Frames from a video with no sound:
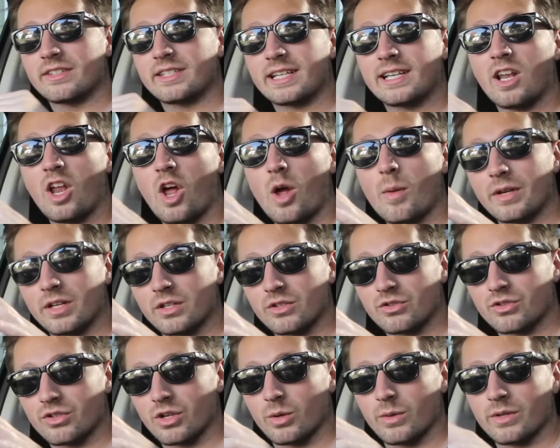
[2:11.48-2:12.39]
to climate
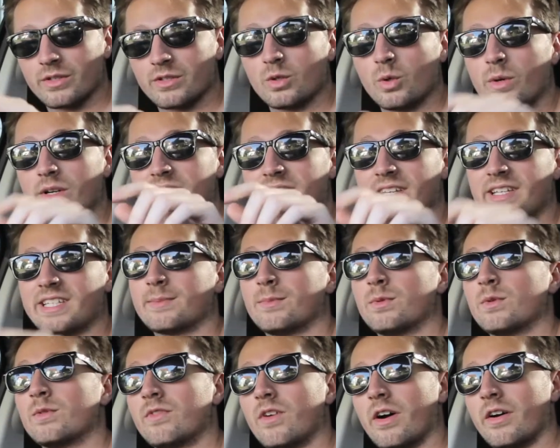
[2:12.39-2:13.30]
control is all
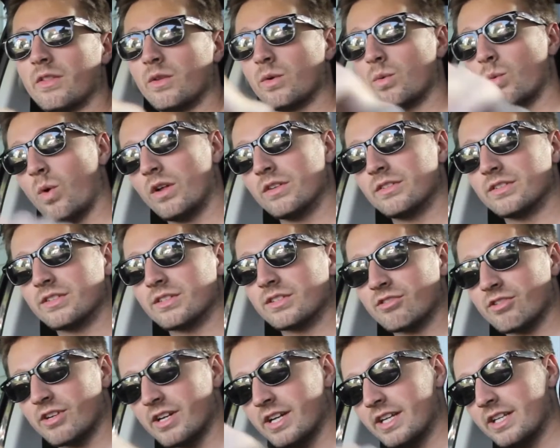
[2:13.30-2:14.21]
accessible via the one
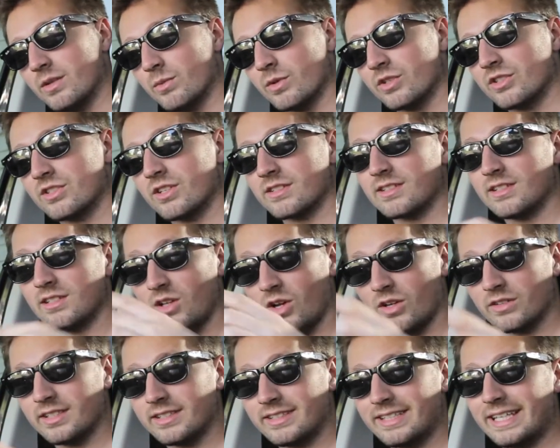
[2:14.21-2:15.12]
screen, which does a
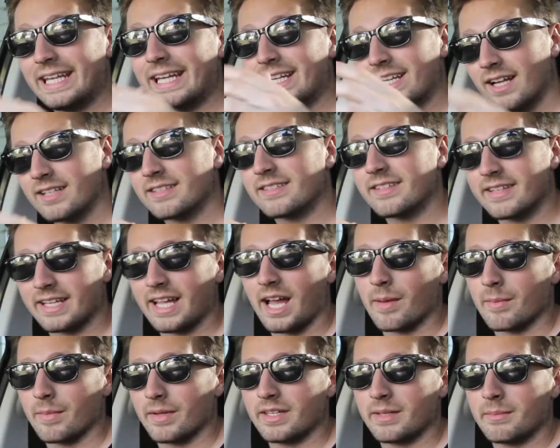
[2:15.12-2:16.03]
lot to declutter the
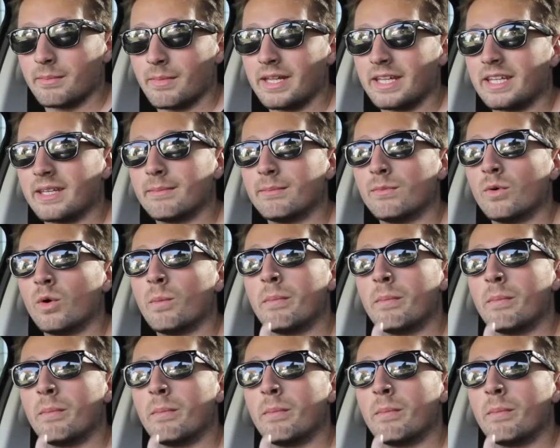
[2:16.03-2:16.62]
cabin and make it more